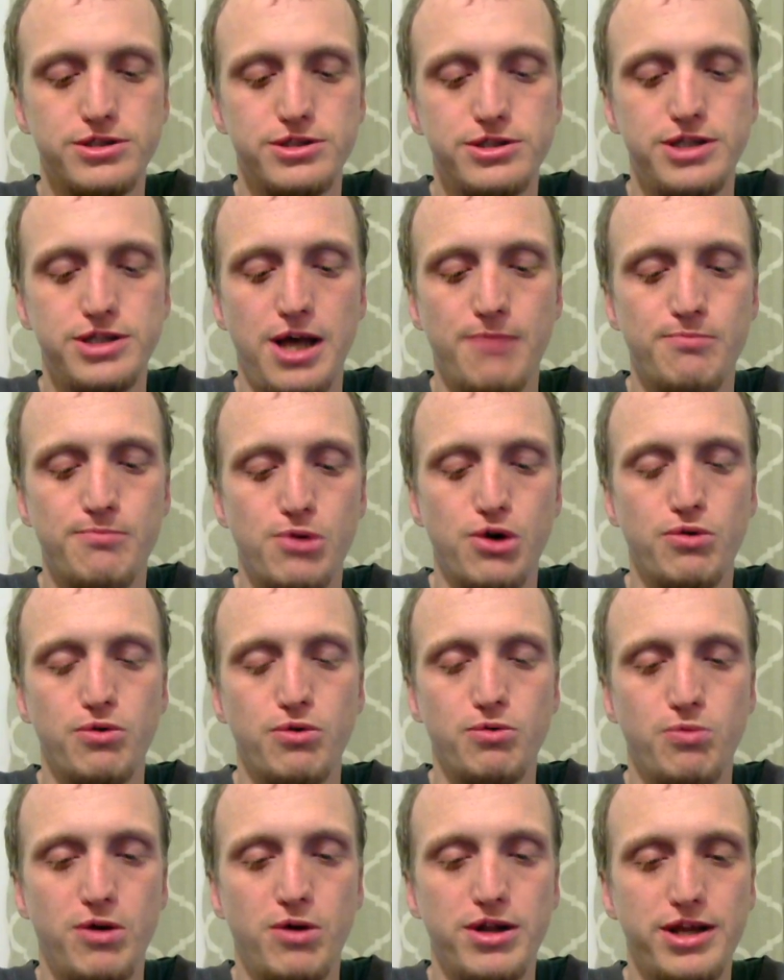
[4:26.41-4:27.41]
netbook
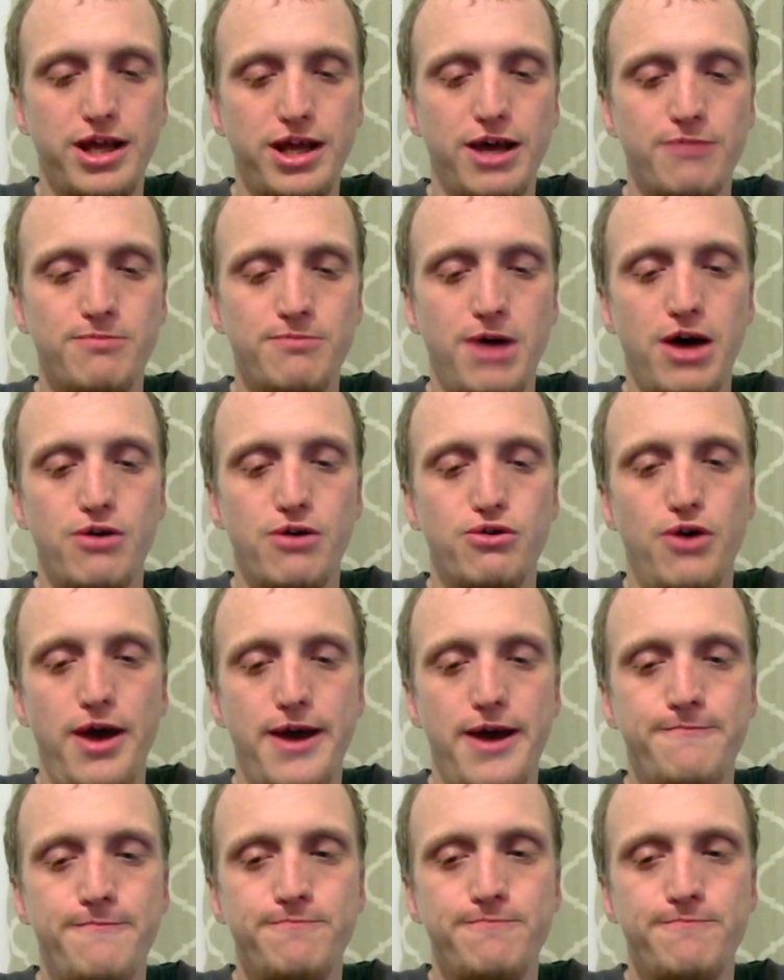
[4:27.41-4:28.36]
with 1 gigabyte of RAM.